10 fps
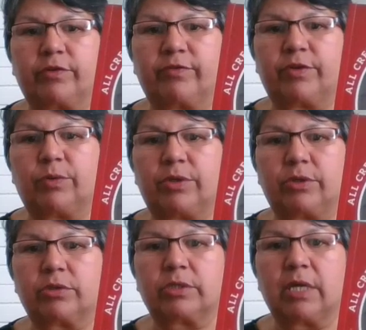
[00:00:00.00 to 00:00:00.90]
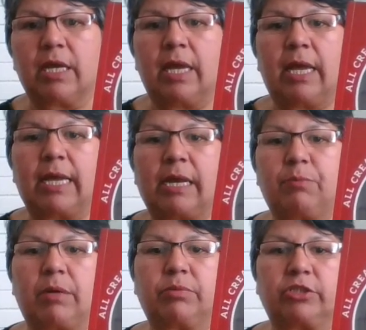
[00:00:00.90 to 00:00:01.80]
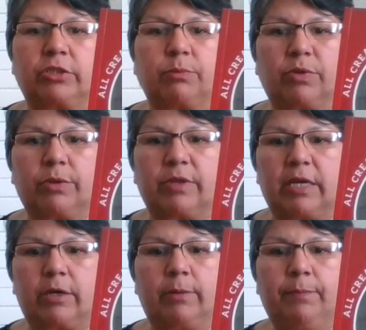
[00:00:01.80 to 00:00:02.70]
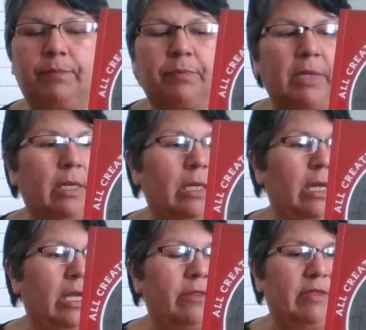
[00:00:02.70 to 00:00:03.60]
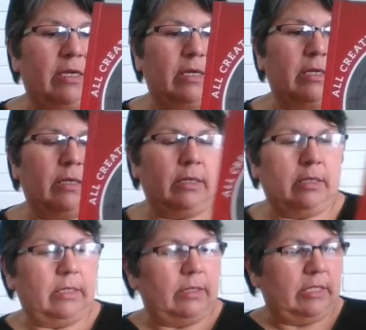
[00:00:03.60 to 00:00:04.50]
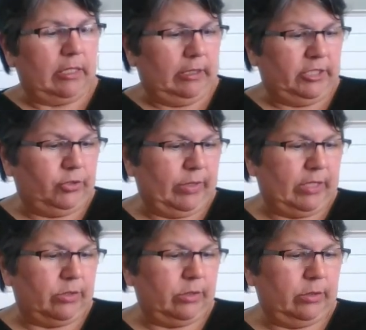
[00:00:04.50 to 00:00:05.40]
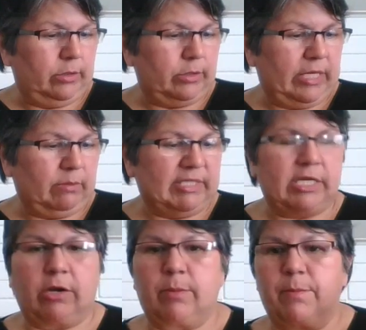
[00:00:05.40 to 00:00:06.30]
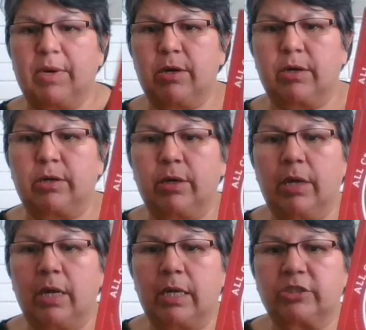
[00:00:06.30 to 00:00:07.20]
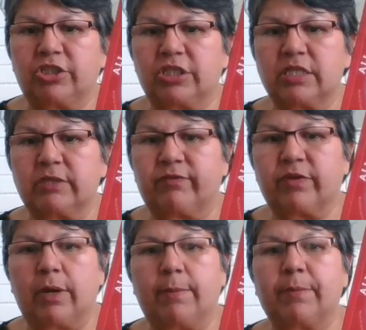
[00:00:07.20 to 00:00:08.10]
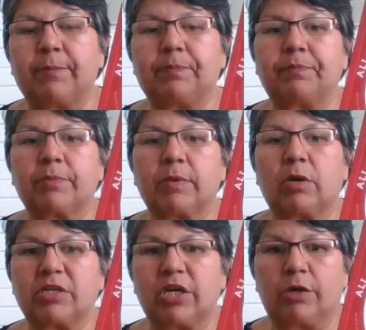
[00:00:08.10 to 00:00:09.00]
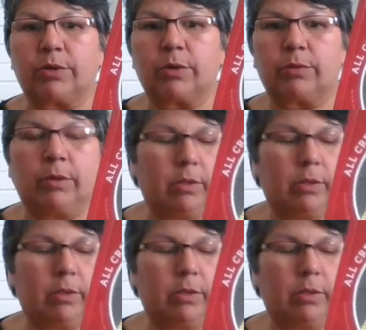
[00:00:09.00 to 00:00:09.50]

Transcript: a few years, and I published the book there. The illustrator, her name is Tara Marr, and she's from Ontario.